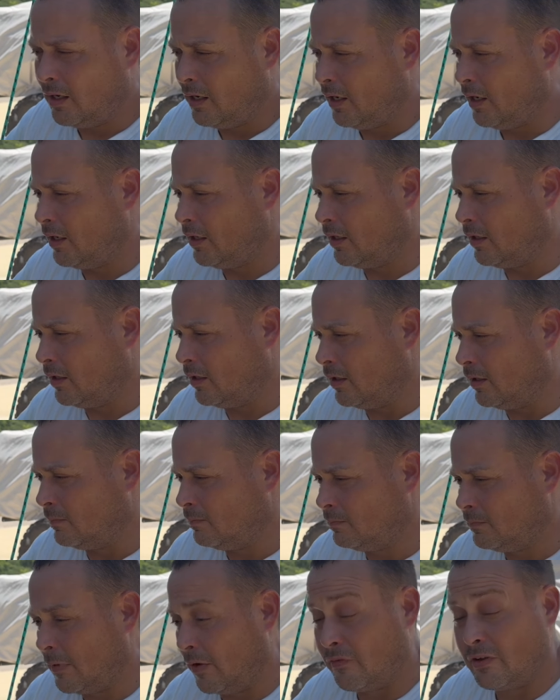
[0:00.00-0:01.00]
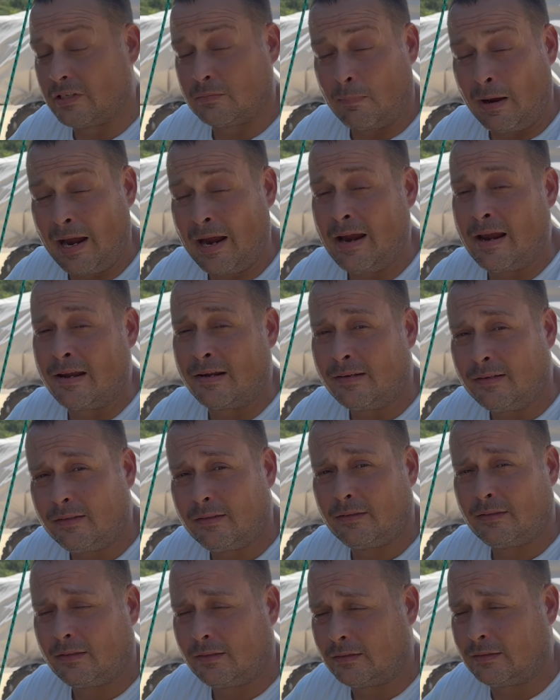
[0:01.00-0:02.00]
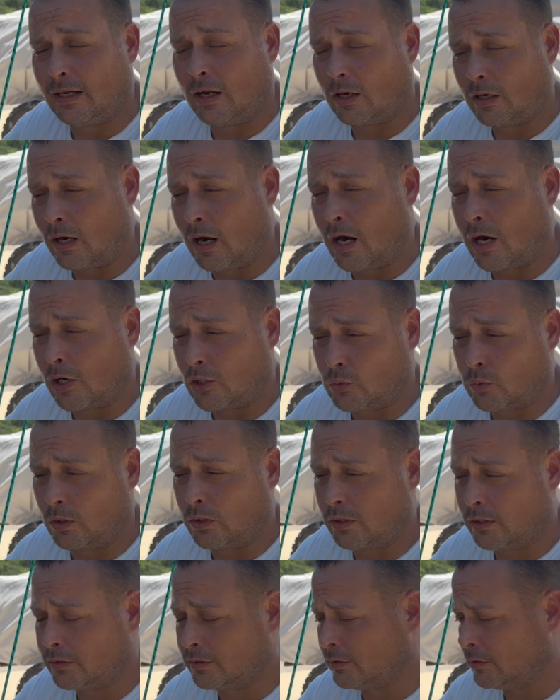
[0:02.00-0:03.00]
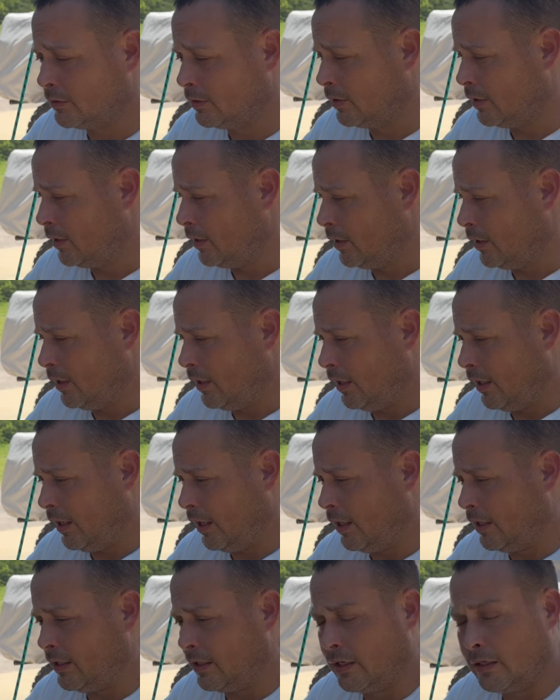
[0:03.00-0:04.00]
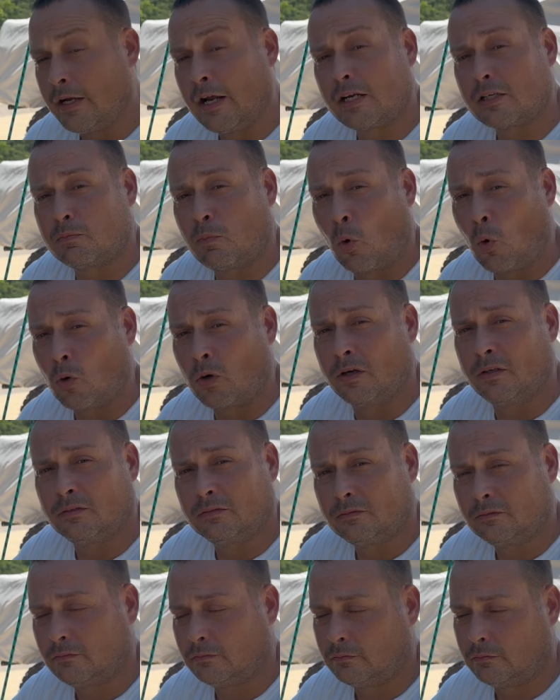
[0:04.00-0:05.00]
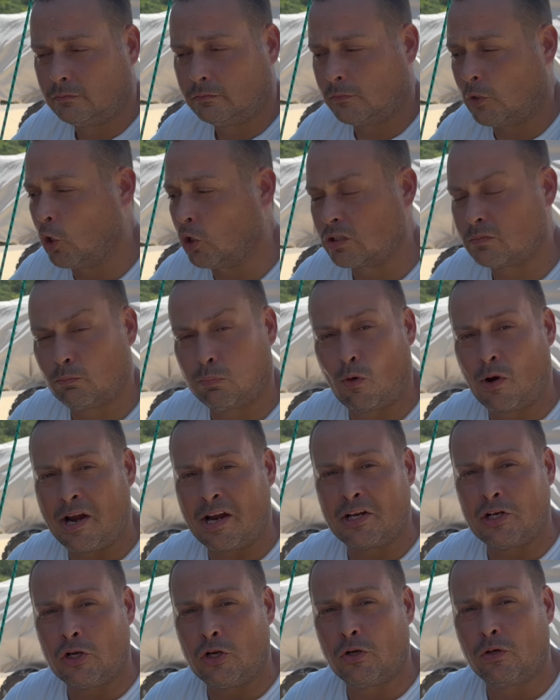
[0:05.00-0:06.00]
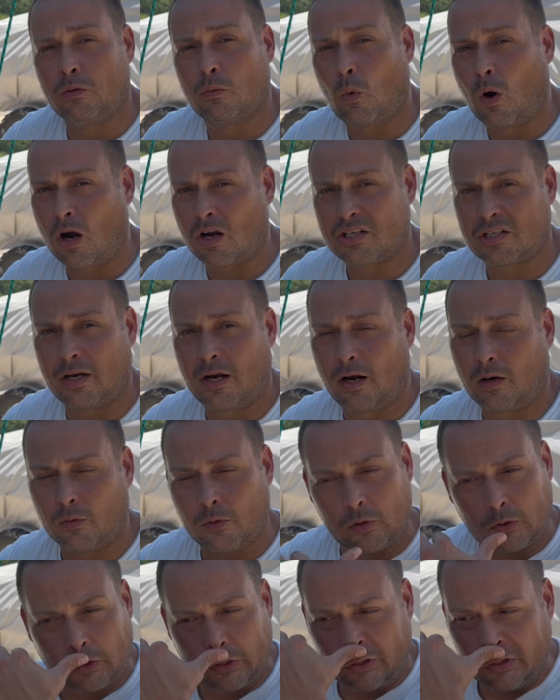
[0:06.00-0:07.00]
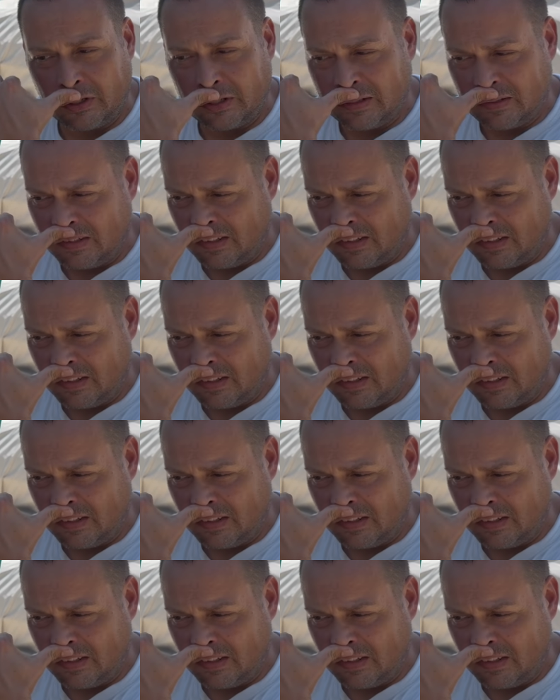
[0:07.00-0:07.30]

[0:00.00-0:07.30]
and if it's bad, like ours was, and next morning, it looks brand new. Wash it out real good.